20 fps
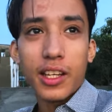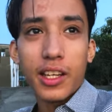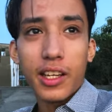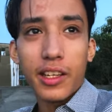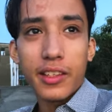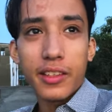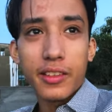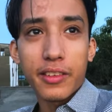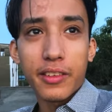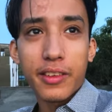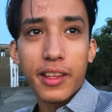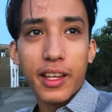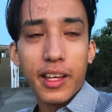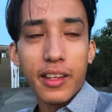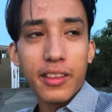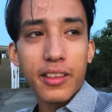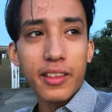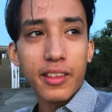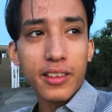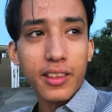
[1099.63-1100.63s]
And th
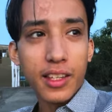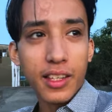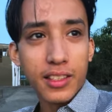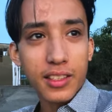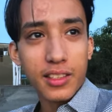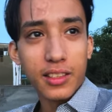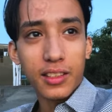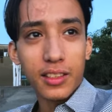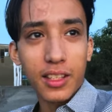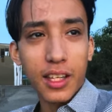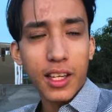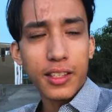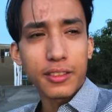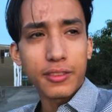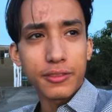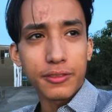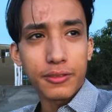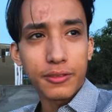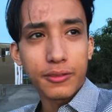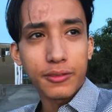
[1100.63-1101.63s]
I think that's a lot of